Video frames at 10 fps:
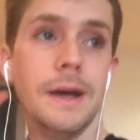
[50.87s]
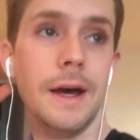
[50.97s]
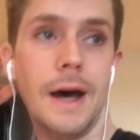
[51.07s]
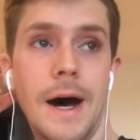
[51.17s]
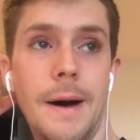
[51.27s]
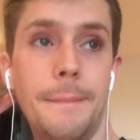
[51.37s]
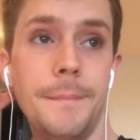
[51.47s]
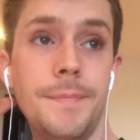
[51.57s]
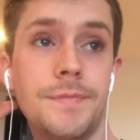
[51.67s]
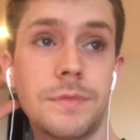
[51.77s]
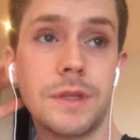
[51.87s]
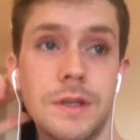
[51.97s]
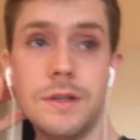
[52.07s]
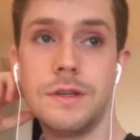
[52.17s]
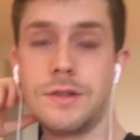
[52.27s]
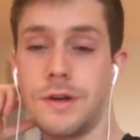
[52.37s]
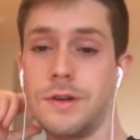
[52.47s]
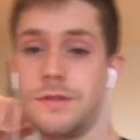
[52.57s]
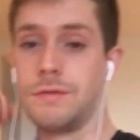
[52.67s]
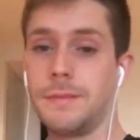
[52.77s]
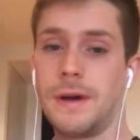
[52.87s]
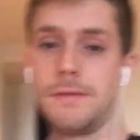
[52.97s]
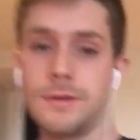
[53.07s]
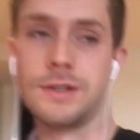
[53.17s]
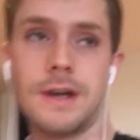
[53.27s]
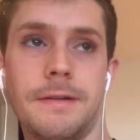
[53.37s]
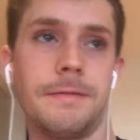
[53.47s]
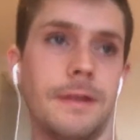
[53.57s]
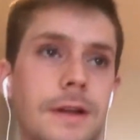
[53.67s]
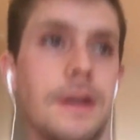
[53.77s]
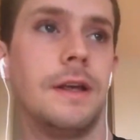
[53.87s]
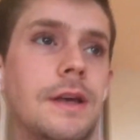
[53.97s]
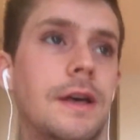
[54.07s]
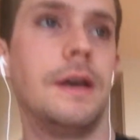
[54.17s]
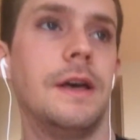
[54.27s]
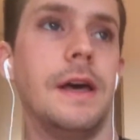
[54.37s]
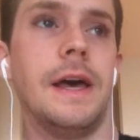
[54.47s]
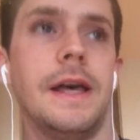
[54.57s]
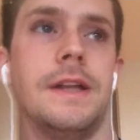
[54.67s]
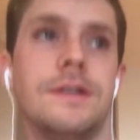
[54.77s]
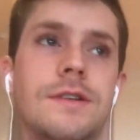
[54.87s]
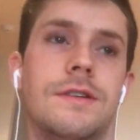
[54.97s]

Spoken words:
So it's really powerful stuff, and